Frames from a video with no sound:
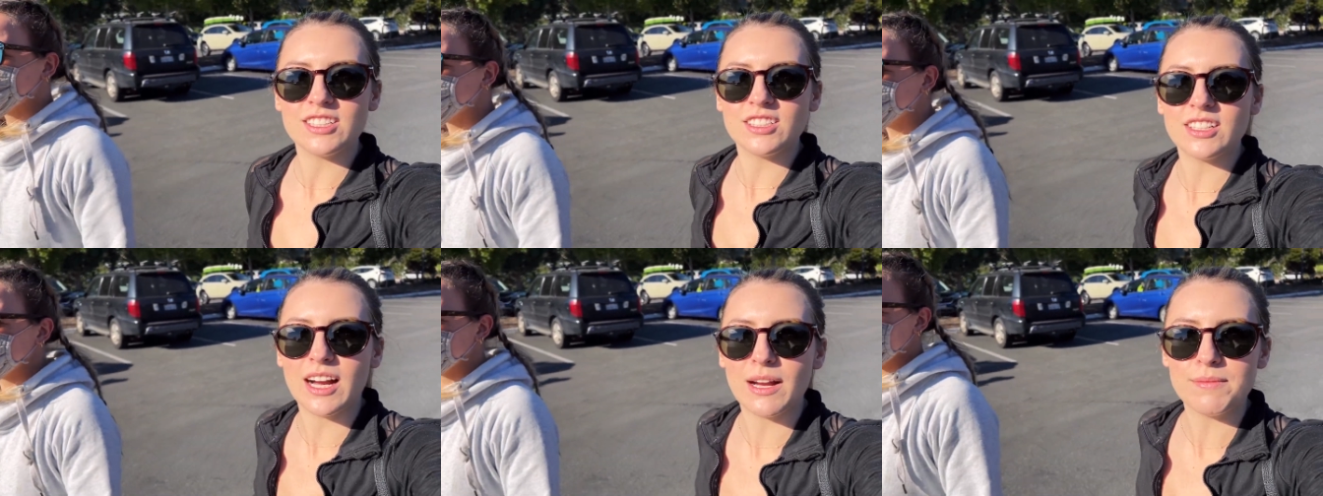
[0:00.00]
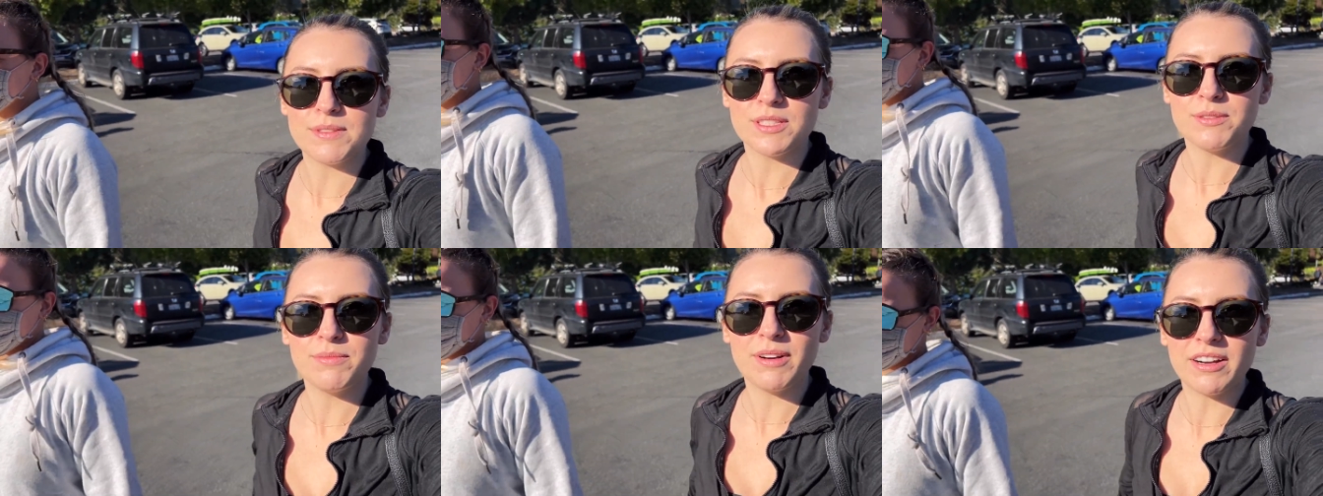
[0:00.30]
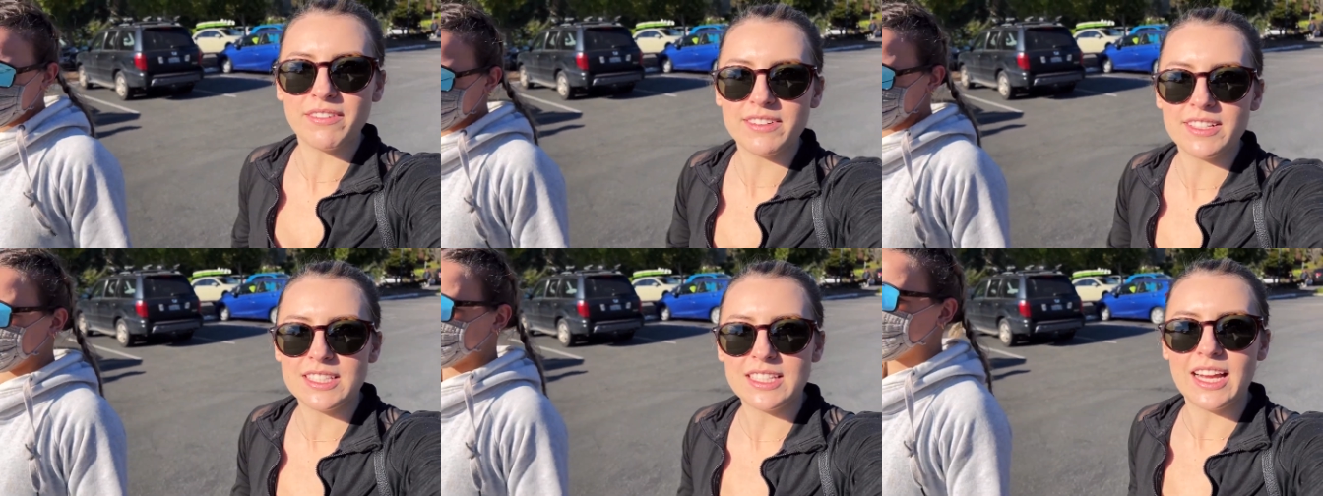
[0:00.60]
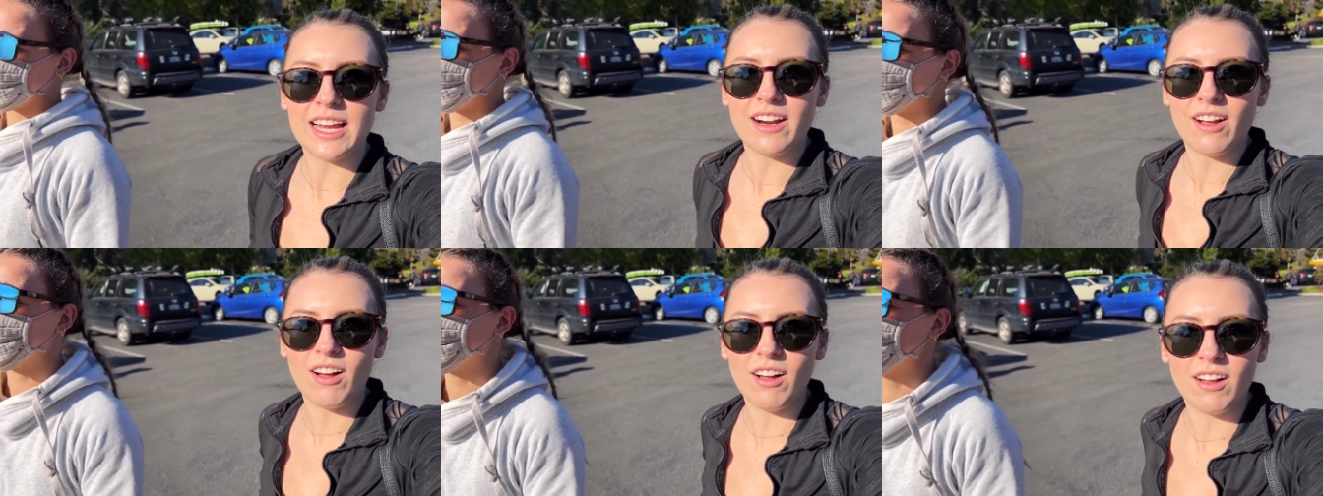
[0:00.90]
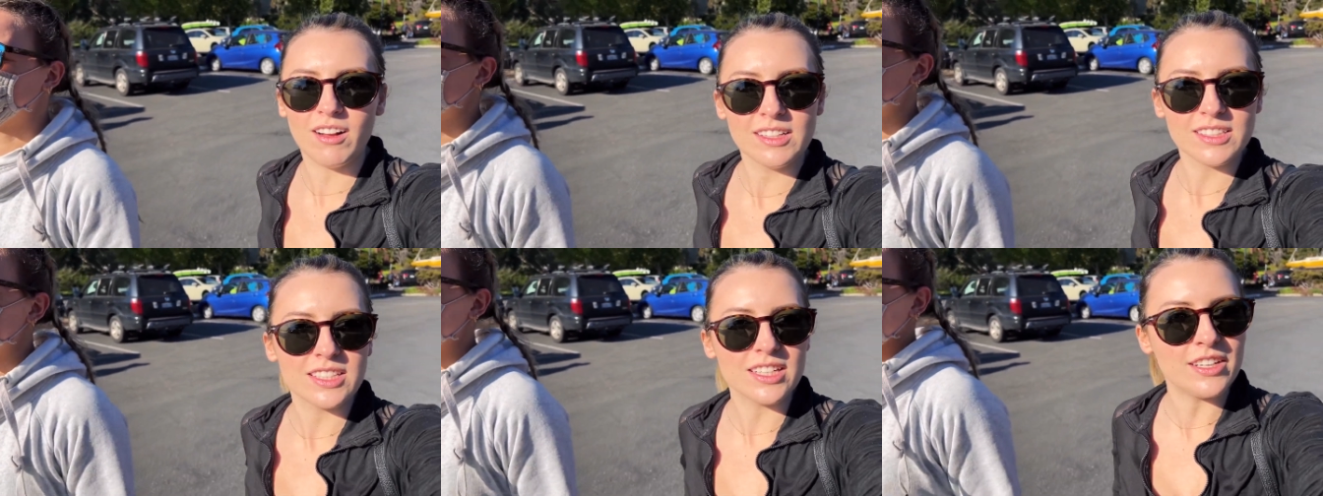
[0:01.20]
grab some breakfast at
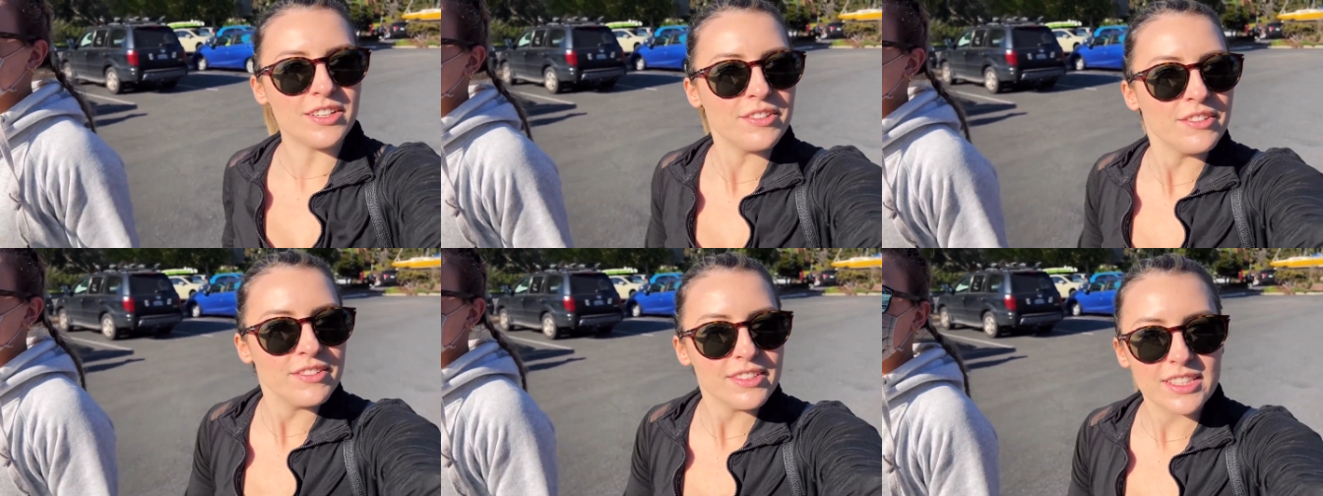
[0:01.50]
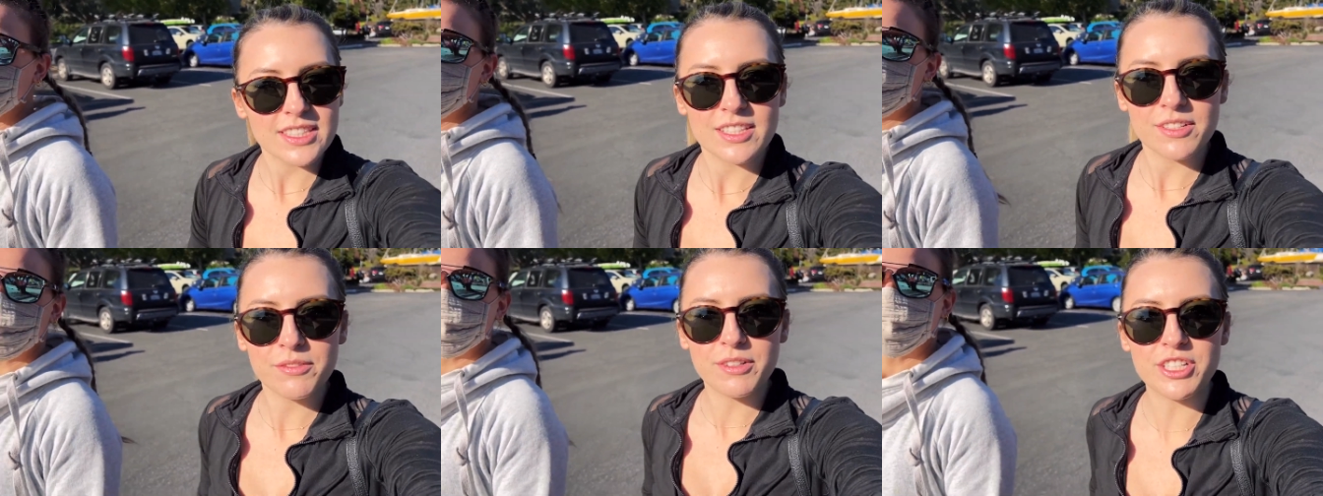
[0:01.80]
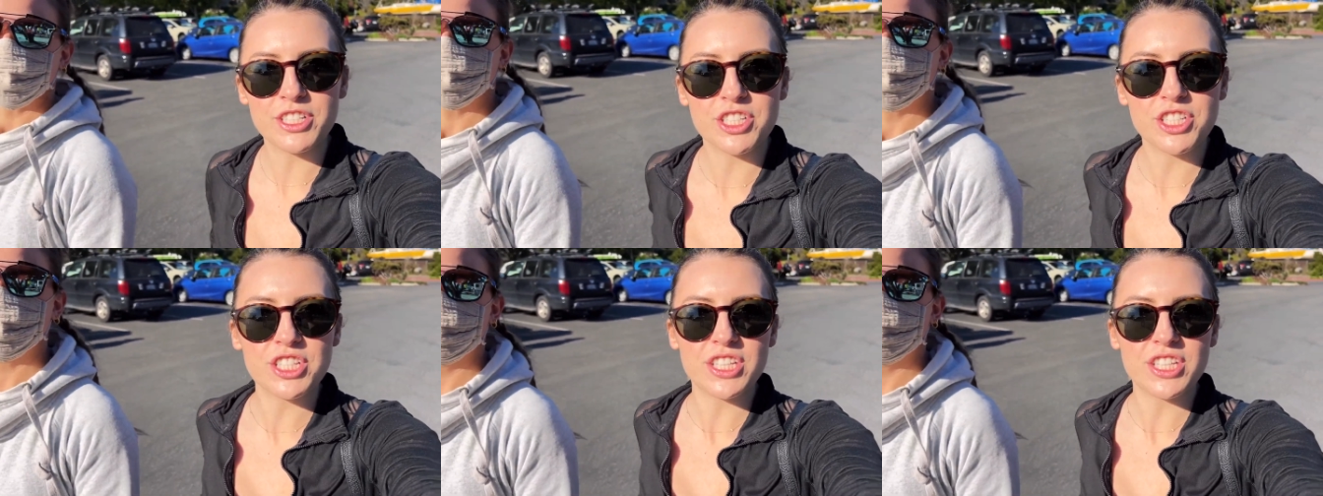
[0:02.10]
Aldo's, which